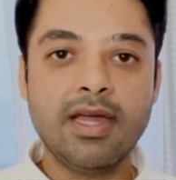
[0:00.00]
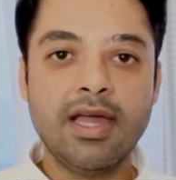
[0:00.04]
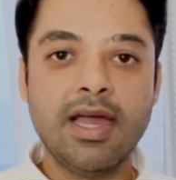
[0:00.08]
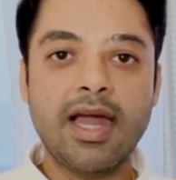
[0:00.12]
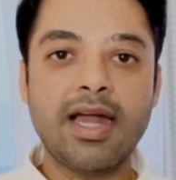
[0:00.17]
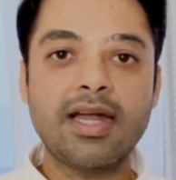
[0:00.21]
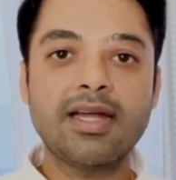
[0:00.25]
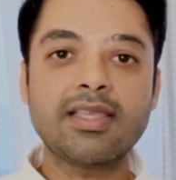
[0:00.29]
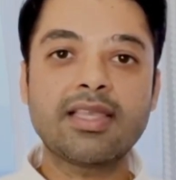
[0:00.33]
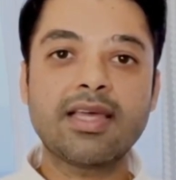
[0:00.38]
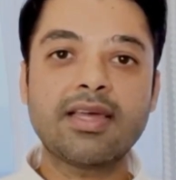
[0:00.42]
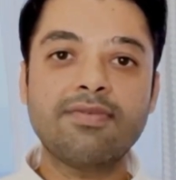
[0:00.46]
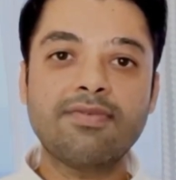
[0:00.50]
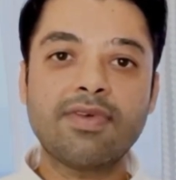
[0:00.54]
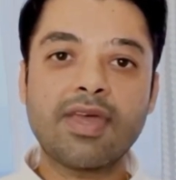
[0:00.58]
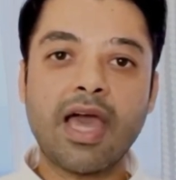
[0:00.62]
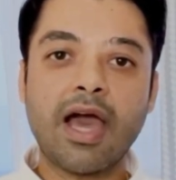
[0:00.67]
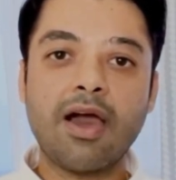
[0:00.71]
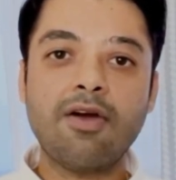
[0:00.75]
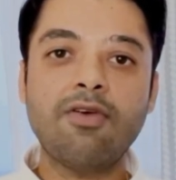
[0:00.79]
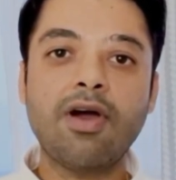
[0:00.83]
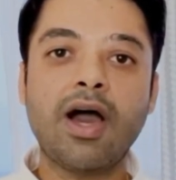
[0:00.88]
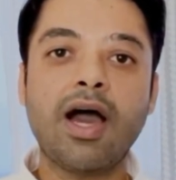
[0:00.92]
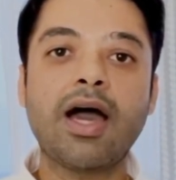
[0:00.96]
And then we
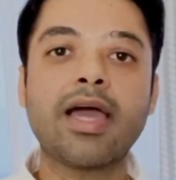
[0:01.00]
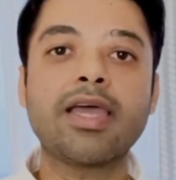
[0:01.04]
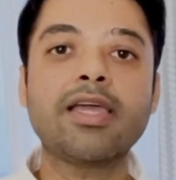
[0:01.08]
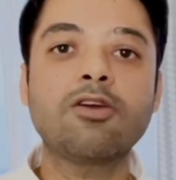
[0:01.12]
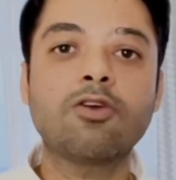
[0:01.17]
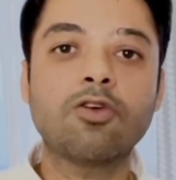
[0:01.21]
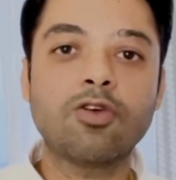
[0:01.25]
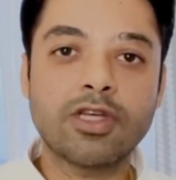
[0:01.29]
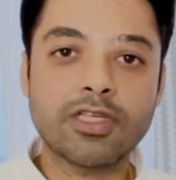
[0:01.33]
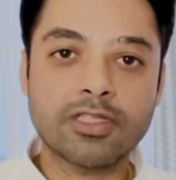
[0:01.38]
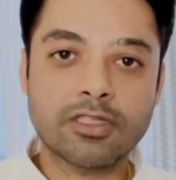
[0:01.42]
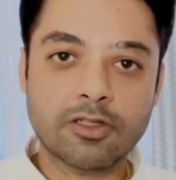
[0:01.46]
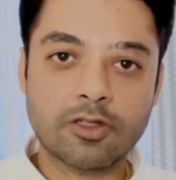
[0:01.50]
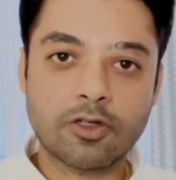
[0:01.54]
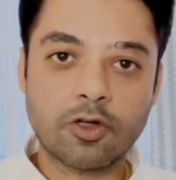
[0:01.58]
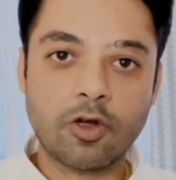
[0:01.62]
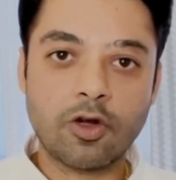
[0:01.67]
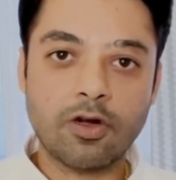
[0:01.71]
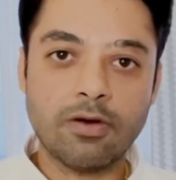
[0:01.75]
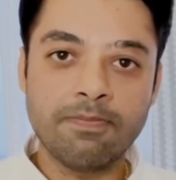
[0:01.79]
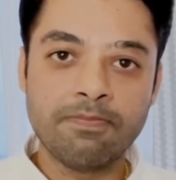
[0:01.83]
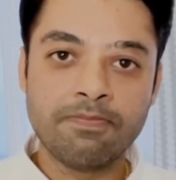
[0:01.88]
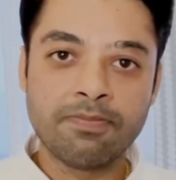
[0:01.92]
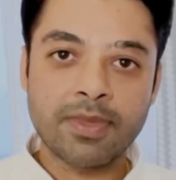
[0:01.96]
have high cholesterol,